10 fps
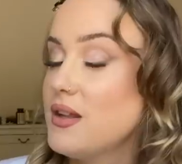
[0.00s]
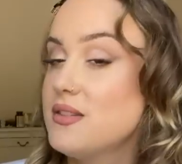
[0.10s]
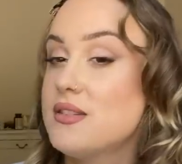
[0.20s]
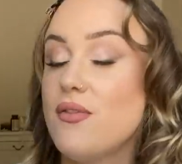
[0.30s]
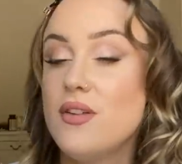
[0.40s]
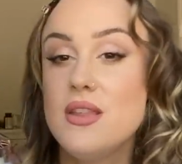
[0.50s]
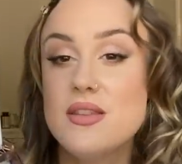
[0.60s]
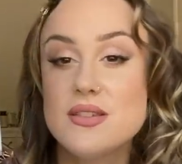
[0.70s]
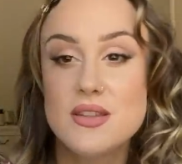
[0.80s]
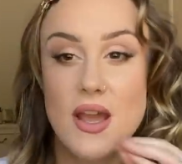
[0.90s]
And it's definitely
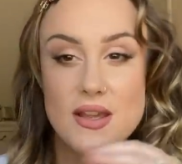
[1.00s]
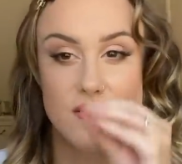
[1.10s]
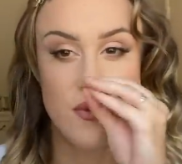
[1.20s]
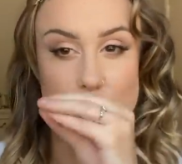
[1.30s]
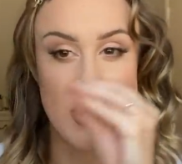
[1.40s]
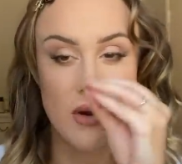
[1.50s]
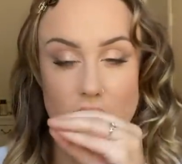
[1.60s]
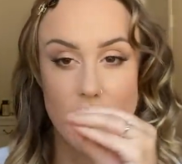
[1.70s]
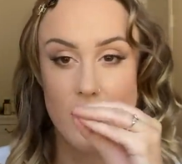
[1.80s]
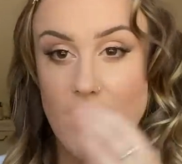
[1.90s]
the size of the
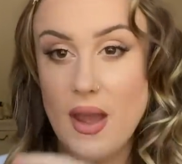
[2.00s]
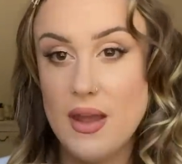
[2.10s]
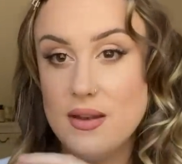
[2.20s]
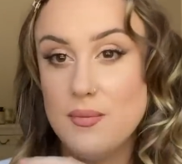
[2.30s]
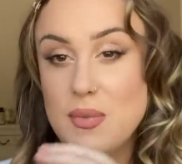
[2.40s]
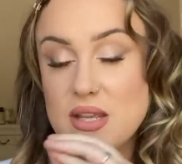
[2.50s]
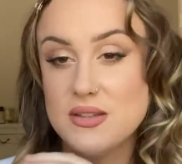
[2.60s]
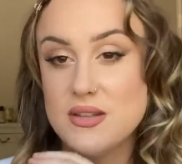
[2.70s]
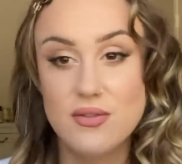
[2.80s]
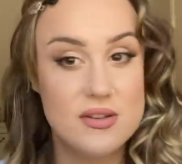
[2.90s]
barrel that makes a
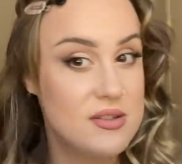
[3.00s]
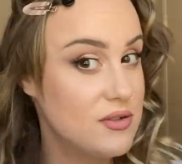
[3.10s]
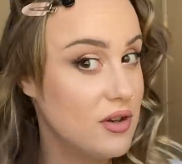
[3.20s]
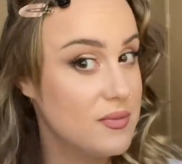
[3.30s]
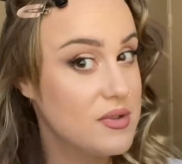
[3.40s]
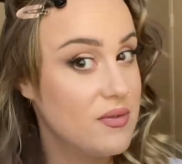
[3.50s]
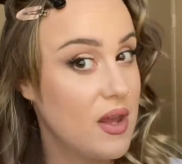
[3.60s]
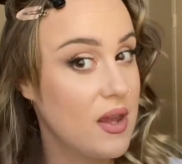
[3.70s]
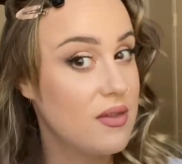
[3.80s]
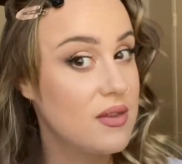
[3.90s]
difference in terms of
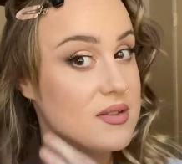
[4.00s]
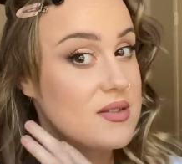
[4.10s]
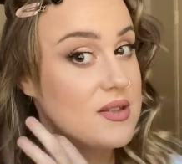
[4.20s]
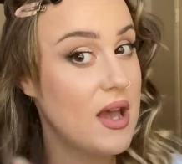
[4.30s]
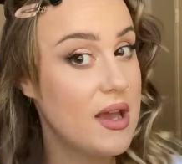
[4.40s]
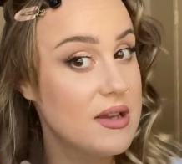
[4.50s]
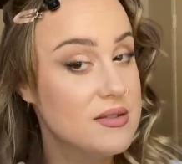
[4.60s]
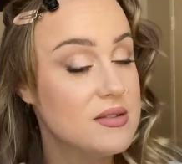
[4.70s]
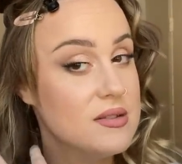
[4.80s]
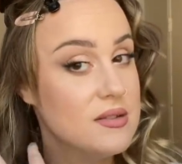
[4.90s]
like the
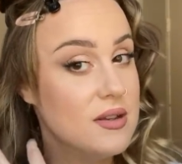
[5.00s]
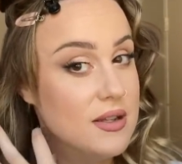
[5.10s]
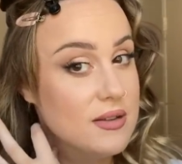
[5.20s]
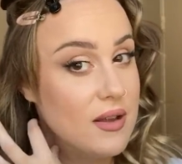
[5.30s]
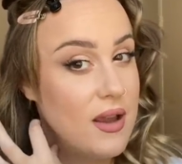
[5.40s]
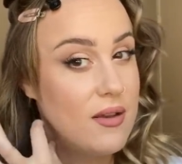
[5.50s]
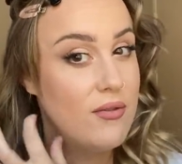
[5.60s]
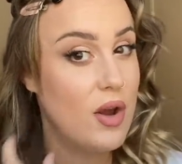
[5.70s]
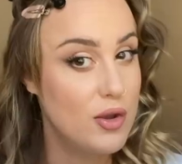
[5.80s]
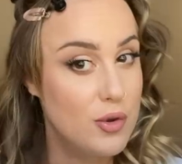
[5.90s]
size and like
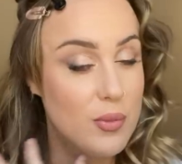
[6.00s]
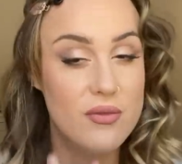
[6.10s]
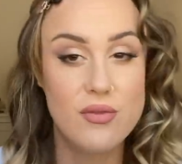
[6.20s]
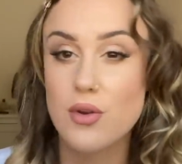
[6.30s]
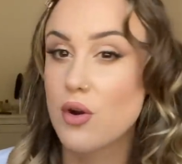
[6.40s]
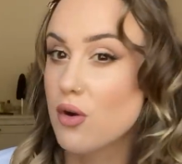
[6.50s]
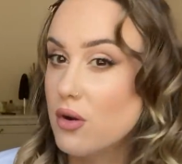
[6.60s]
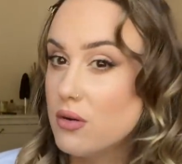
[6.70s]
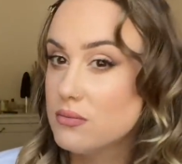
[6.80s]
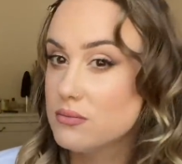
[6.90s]
volume of the curl.